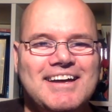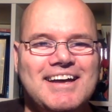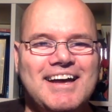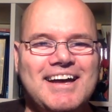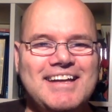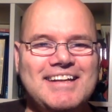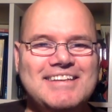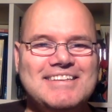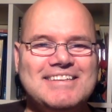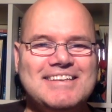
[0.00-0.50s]

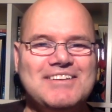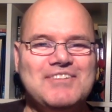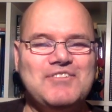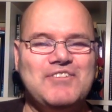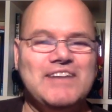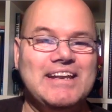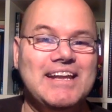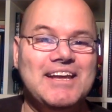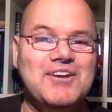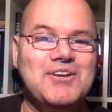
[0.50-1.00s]
And I
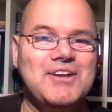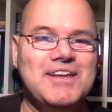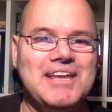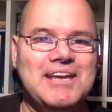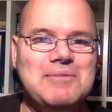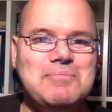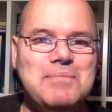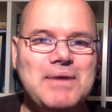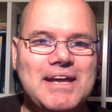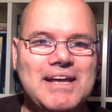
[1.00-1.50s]
think they're going to
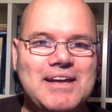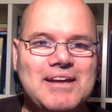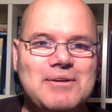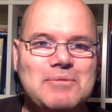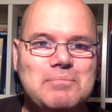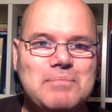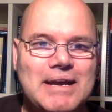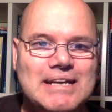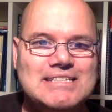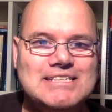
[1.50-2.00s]
get
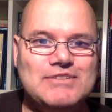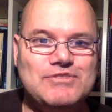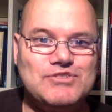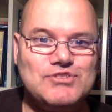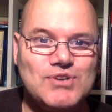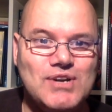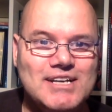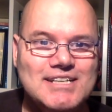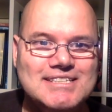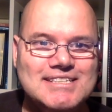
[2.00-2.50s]
mega massive
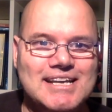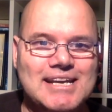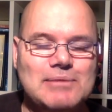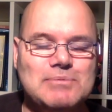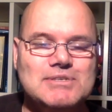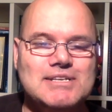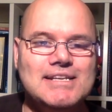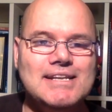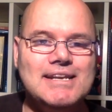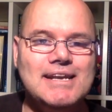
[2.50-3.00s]

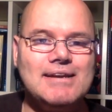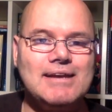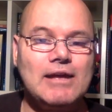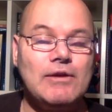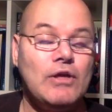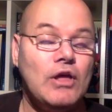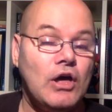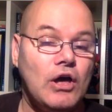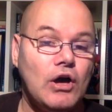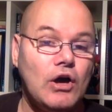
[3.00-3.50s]
triceps. And then they go,
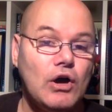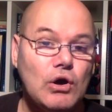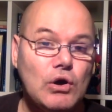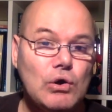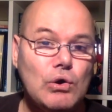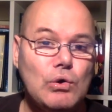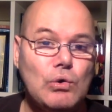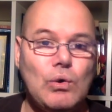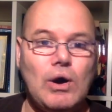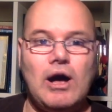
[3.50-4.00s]

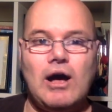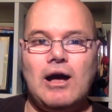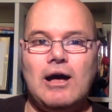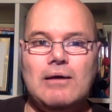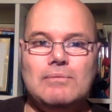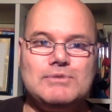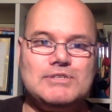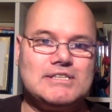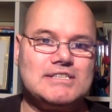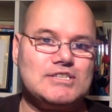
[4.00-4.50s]
Oh,
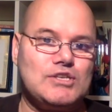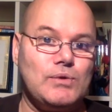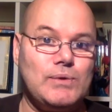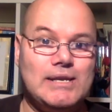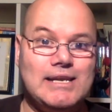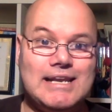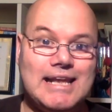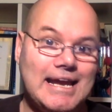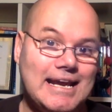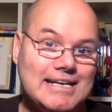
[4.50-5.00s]
I'm just
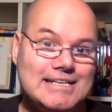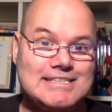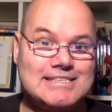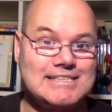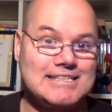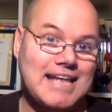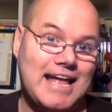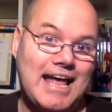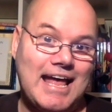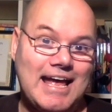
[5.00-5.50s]
doing legs
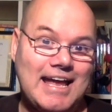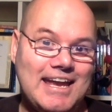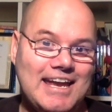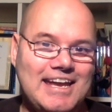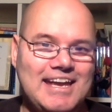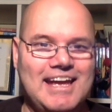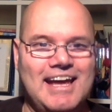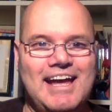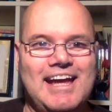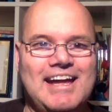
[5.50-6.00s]
today.
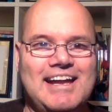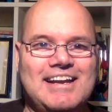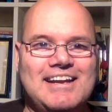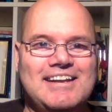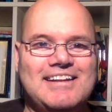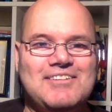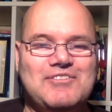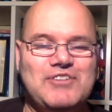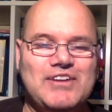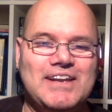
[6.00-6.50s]
And
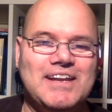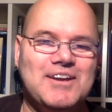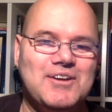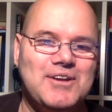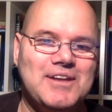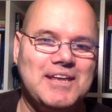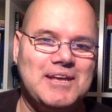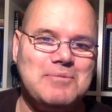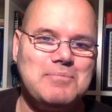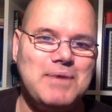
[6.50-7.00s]
I think they're
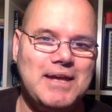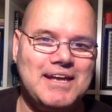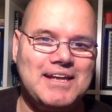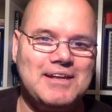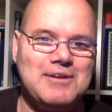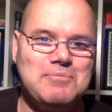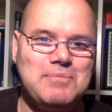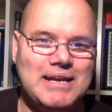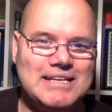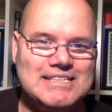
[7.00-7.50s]
going to get
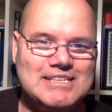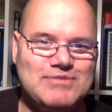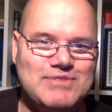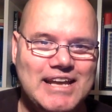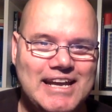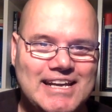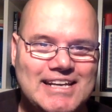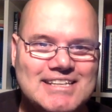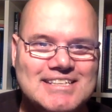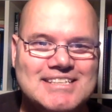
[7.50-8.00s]
mega massive
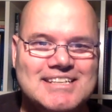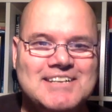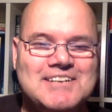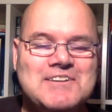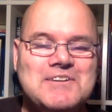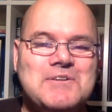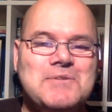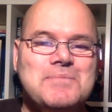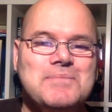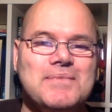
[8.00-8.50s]
legs.
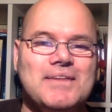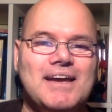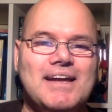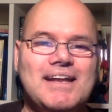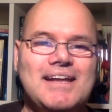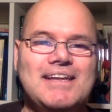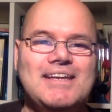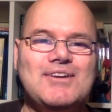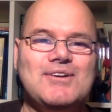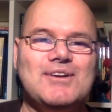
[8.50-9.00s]

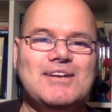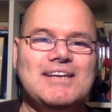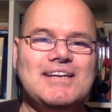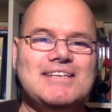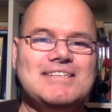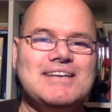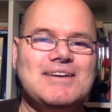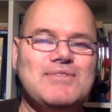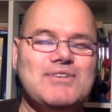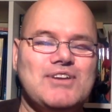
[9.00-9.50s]
And then you got
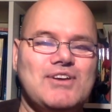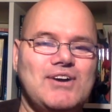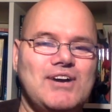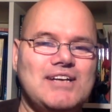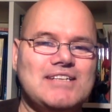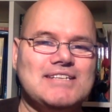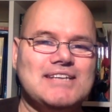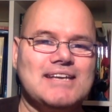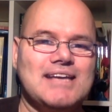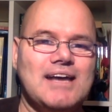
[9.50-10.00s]
these other
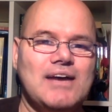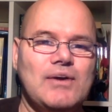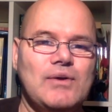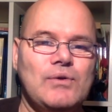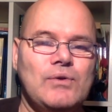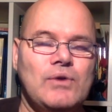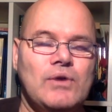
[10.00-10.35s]
guys that go,